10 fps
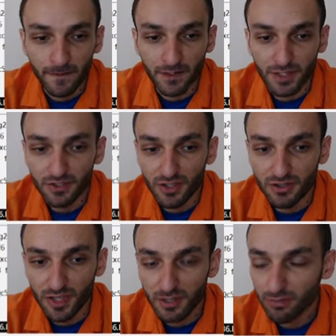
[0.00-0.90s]
against
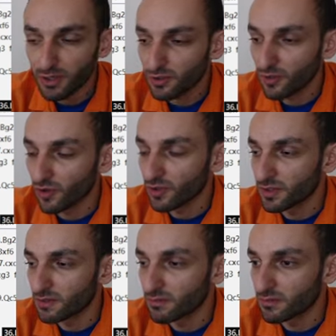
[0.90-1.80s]
Etienne Bacrot
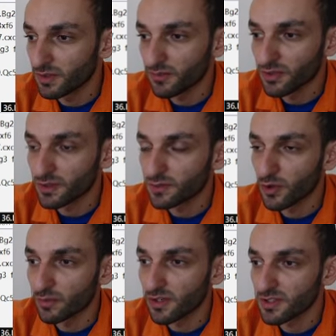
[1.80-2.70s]
in different
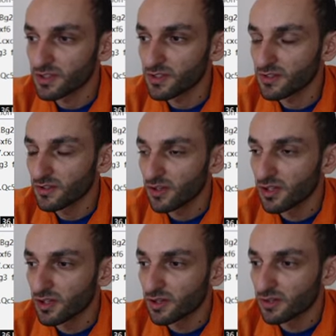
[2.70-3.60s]
formats.
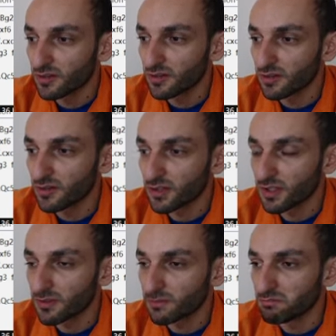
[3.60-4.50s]

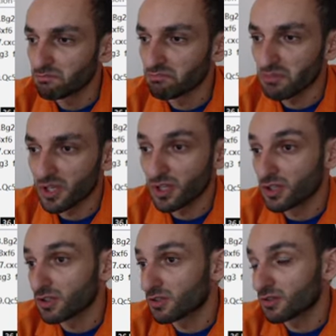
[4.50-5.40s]
Um,
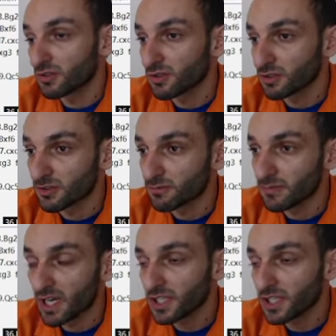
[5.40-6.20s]
and uh, I